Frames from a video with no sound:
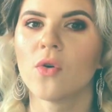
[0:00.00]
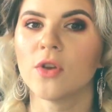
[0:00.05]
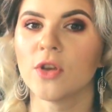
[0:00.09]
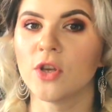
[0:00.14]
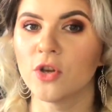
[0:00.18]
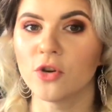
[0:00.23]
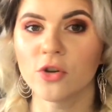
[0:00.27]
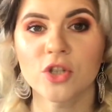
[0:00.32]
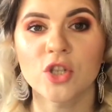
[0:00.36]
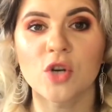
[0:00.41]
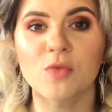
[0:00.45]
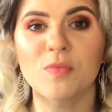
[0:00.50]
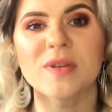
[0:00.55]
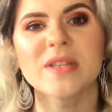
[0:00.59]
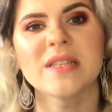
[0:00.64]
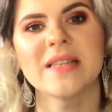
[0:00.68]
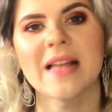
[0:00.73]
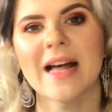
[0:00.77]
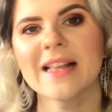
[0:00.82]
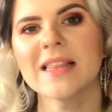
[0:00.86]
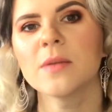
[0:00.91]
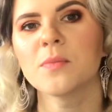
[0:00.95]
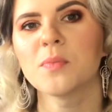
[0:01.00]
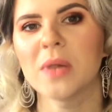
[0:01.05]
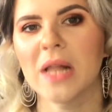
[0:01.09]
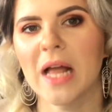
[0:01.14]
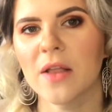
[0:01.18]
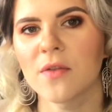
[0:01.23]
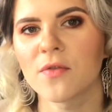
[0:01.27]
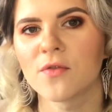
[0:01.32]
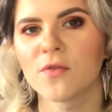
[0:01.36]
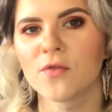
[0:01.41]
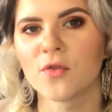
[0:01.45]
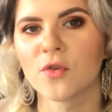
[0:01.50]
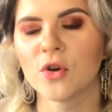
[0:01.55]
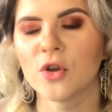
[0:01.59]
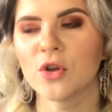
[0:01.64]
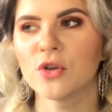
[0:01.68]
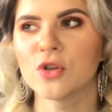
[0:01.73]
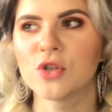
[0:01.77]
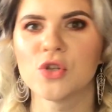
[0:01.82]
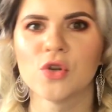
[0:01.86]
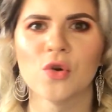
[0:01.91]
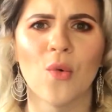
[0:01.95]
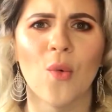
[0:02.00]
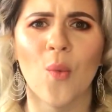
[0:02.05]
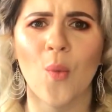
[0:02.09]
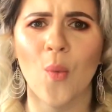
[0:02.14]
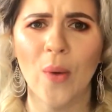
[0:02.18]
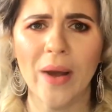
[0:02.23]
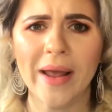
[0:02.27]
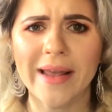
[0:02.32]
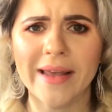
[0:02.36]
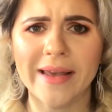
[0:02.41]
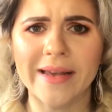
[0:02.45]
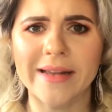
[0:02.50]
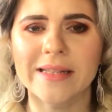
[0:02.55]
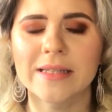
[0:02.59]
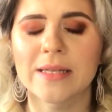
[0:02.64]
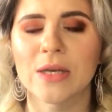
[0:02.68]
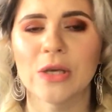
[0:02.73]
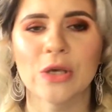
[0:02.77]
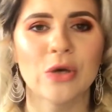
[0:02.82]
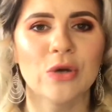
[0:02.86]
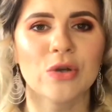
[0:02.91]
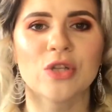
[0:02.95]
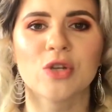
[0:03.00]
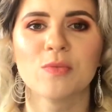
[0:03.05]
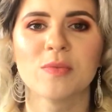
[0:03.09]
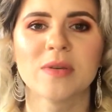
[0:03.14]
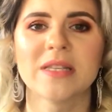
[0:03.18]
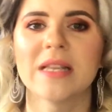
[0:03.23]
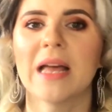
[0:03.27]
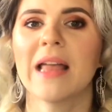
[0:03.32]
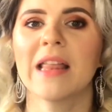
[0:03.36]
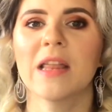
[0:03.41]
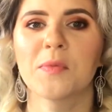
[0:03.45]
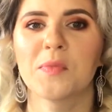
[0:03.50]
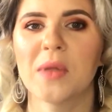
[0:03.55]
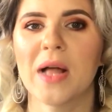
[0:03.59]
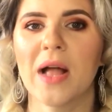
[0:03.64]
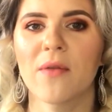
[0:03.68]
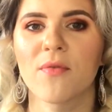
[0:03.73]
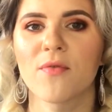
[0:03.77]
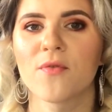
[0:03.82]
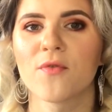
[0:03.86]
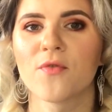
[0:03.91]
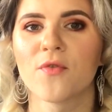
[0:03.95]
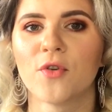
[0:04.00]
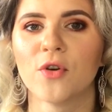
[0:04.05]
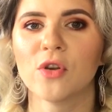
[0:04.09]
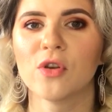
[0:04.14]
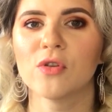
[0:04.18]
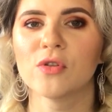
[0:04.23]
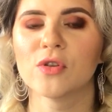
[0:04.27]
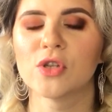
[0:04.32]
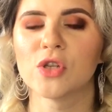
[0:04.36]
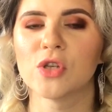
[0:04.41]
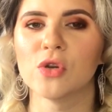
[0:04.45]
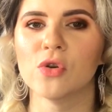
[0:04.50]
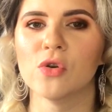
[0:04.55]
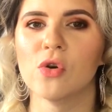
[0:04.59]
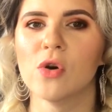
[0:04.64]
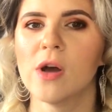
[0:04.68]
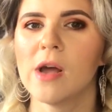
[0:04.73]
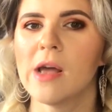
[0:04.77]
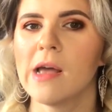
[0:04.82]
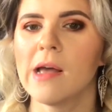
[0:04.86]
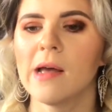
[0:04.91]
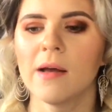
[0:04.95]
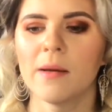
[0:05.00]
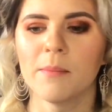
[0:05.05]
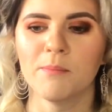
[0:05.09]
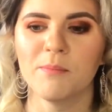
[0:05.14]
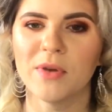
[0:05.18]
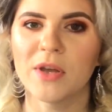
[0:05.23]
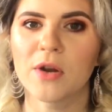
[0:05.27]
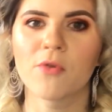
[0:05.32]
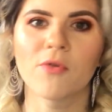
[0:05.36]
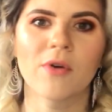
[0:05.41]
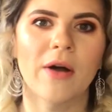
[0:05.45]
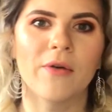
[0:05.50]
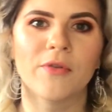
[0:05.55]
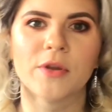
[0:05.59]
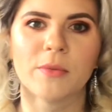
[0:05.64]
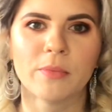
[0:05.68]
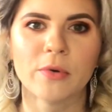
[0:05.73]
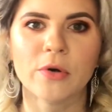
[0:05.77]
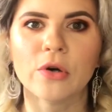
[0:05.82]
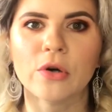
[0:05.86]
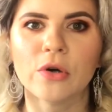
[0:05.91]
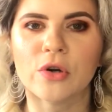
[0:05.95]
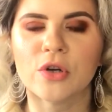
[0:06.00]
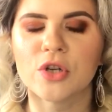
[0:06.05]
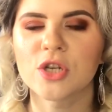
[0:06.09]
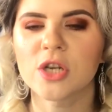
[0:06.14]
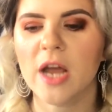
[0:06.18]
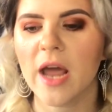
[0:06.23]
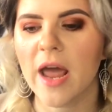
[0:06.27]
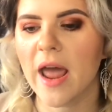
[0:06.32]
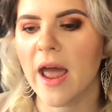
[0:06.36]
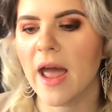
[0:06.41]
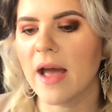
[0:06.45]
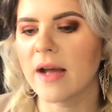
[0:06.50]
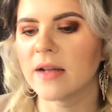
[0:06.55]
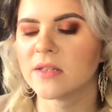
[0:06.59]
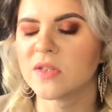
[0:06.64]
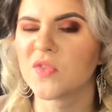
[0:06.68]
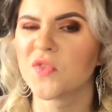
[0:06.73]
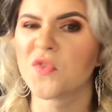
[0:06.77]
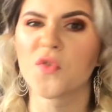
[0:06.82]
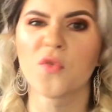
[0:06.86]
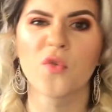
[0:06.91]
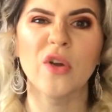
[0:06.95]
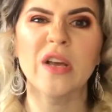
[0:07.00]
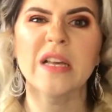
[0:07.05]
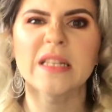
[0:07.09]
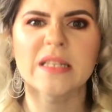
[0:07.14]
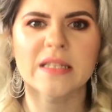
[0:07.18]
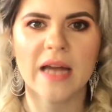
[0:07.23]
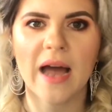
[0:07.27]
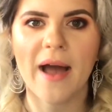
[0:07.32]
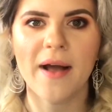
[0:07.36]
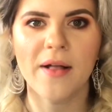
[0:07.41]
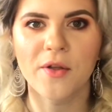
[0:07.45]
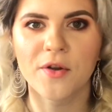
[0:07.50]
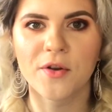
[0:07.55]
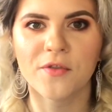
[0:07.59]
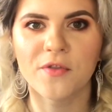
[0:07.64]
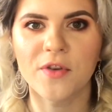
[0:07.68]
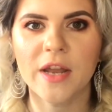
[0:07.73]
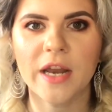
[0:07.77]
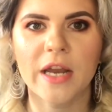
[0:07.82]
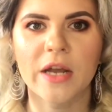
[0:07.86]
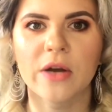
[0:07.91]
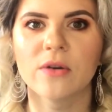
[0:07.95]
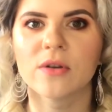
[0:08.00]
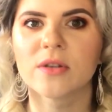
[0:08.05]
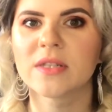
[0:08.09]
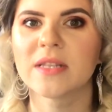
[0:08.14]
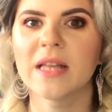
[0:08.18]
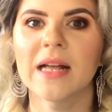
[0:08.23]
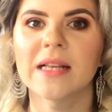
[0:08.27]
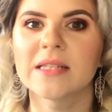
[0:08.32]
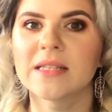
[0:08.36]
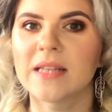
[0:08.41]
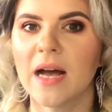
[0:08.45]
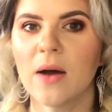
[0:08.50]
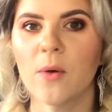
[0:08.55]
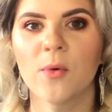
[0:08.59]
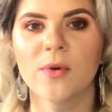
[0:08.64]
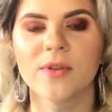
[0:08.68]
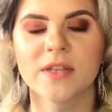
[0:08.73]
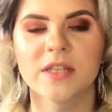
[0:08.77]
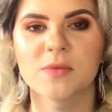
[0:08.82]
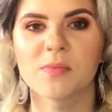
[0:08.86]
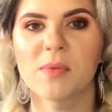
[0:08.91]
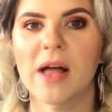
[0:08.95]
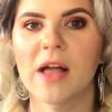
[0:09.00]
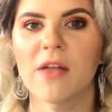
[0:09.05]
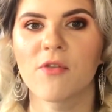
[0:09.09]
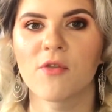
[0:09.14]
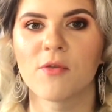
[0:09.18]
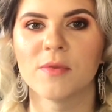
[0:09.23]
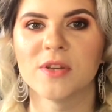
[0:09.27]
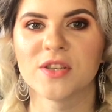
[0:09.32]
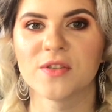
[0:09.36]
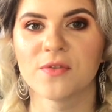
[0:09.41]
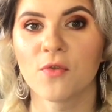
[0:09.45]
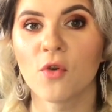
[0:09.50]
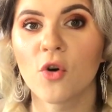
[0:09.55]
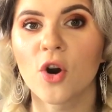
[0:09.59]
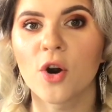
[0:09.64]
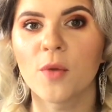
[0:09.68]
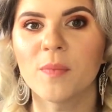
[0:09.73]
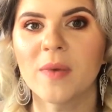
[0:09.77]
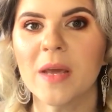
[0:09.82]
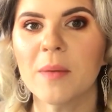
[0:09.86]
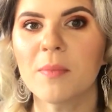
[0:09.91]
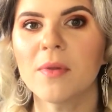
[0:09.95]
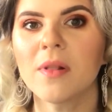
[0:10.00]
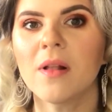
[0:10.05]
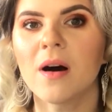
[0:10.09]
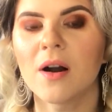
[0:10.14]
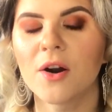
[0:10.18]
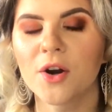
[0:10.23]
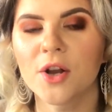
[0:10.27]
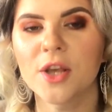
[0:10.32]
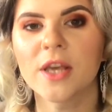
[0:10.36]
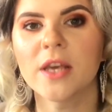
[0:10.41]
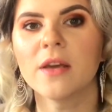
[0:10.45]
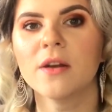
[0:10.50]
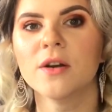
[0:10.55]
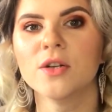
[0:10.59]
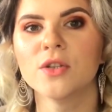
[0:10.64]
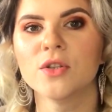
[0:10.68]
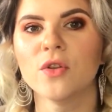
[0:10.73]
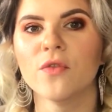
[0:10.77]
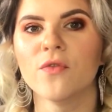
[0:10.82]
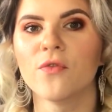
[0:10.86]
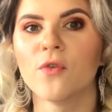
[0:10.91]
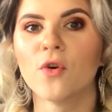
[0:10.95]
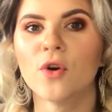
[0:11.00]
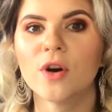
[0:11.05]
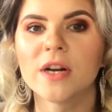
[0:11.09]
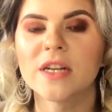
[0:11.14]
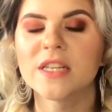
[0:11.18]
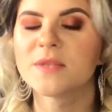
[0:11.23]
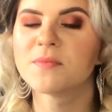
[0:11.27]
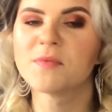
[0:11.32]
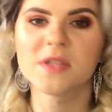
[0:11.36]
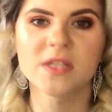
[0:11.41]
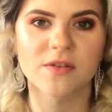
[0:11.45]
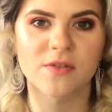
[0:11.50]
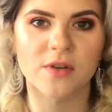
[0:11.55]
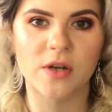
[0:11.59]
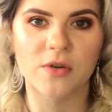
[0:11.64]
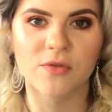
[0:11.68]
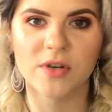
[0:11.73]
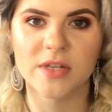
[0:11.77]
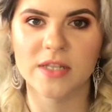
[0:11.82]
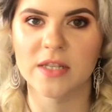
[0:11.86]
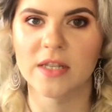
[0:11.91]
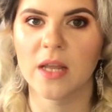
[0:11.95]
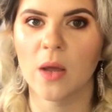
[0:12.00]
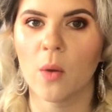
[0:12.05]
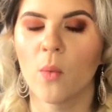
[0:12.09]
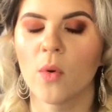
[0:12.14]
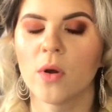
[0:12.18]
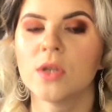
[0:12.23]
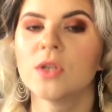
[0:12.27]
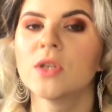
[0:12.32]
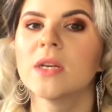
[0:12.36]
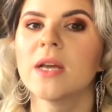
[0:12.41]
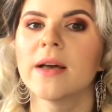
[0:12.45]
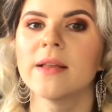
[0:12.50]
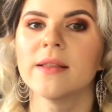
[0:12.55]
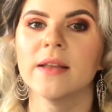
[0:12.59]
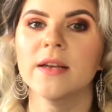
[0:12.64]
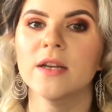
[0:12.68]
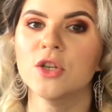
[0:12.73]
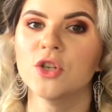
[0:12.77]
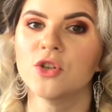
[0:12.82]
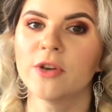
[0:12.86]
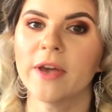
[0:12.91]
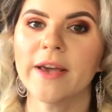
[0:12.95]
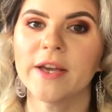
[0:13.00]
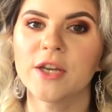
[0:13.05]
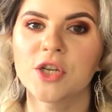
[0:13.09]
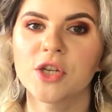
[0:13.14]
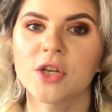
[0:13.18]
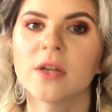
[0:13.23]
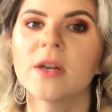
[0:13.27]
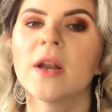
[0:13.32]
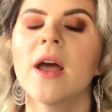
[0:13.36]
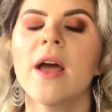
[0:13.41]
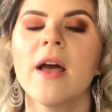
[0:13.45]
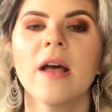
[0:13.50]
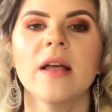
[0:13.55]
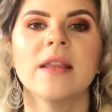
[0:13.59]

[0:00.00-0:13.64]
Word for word: YouTube is not the platform for you to wing it. YouTube is not the platform you to beat around the bush and freestyle on videos. That's not what this platform is for. People are here for a specific reason. They want to get the education.